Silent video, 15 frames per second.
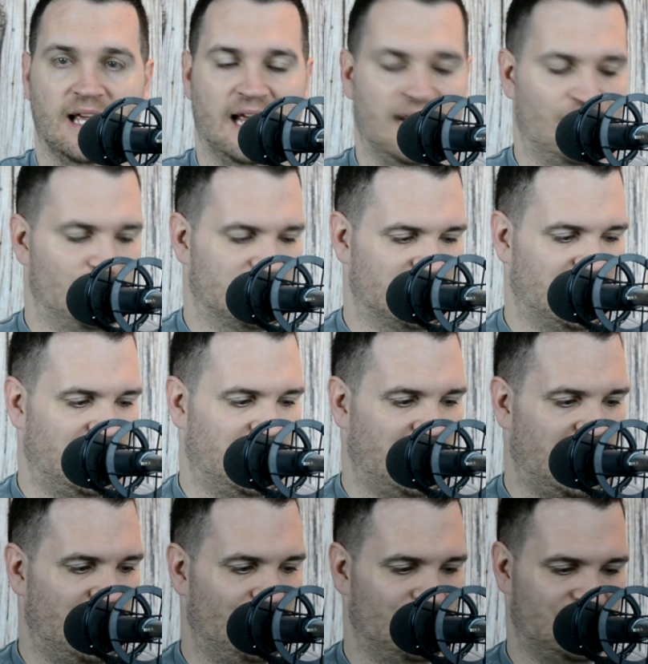And it was like,
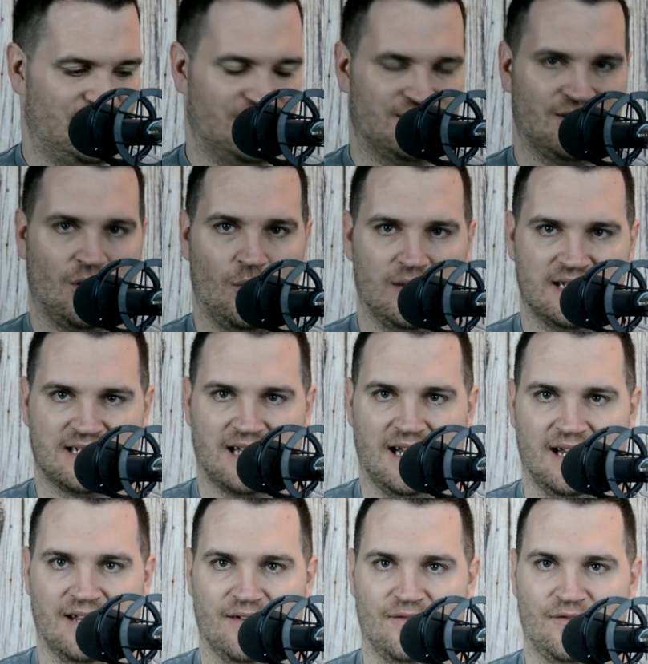it was just always
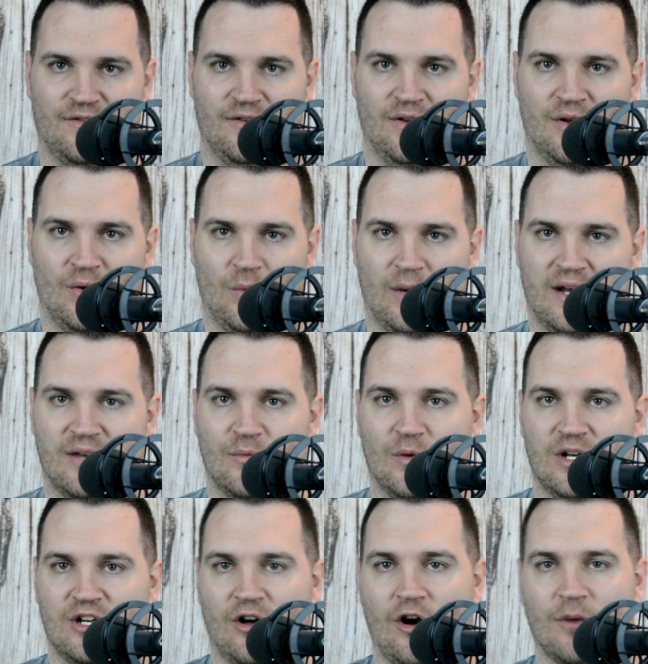kind of, when
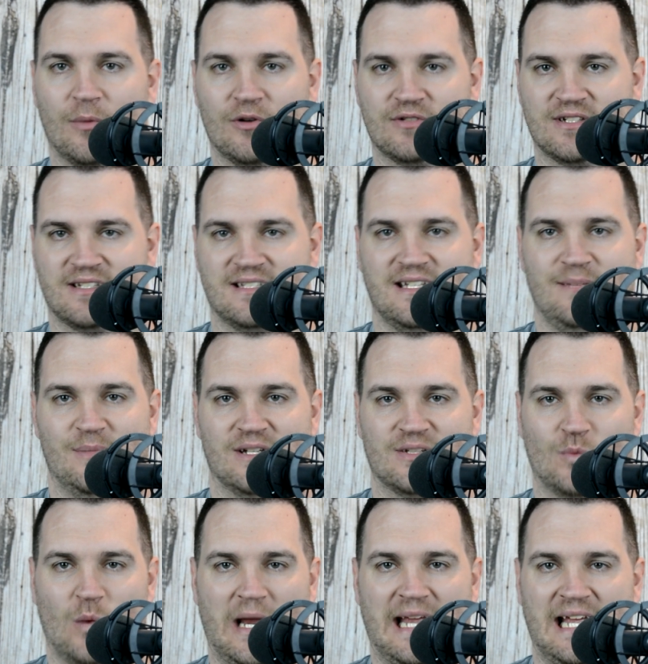when your arm goes to sleep and it's
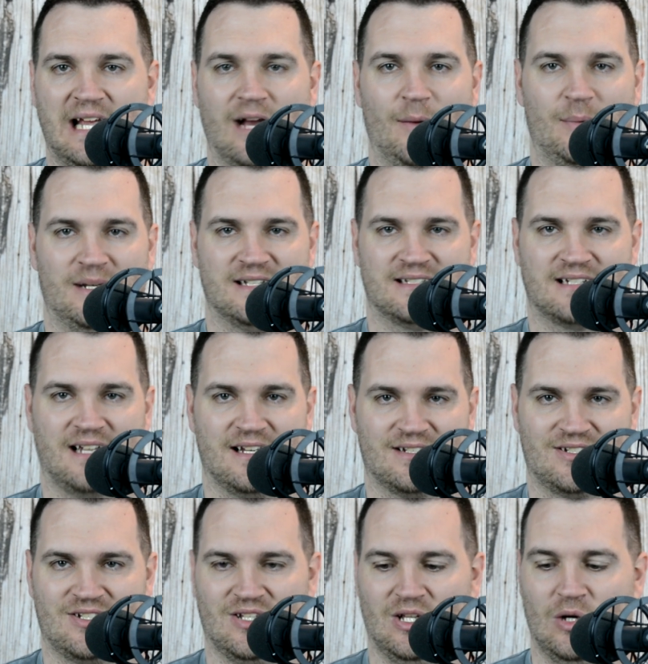waking up and it's kind of
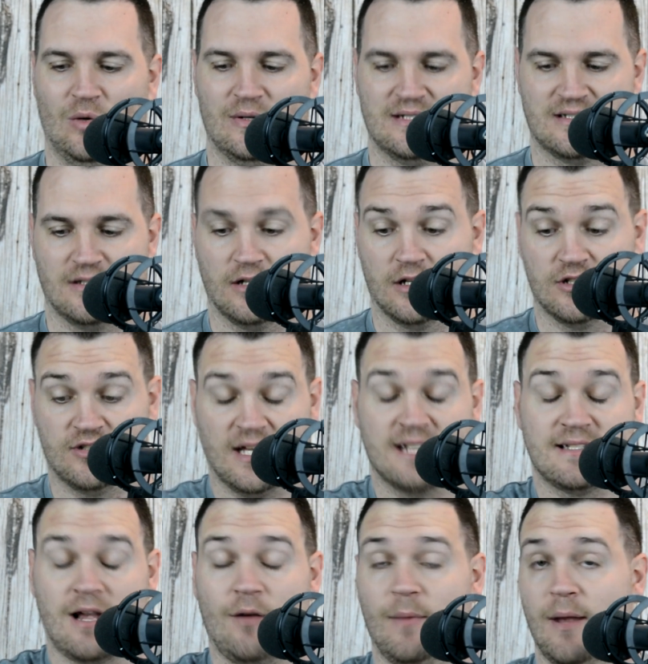slow and sluggish,
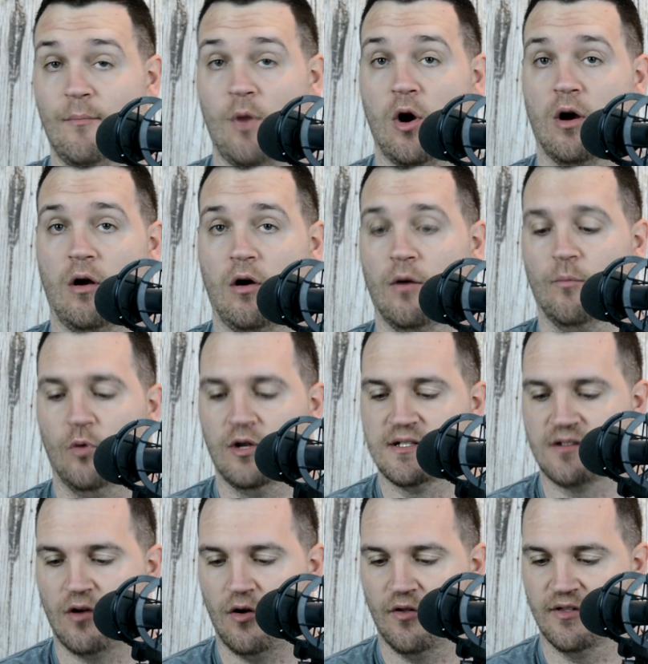that's how my mar arm
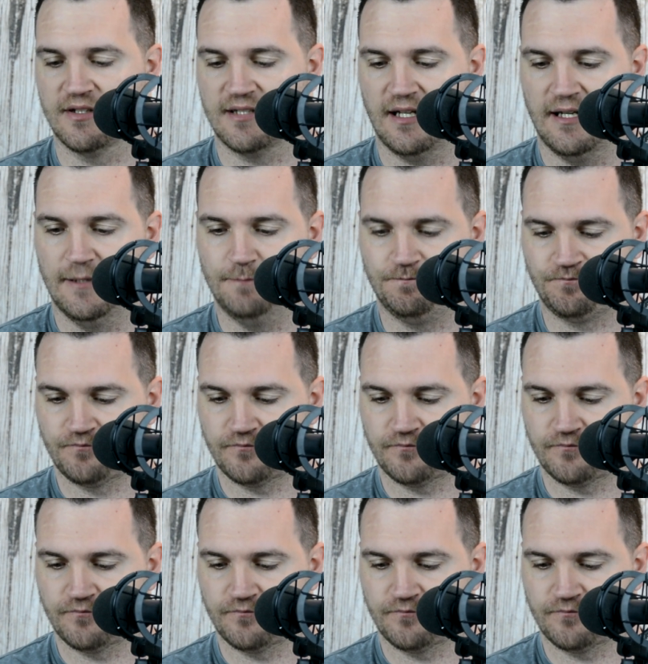was all the time.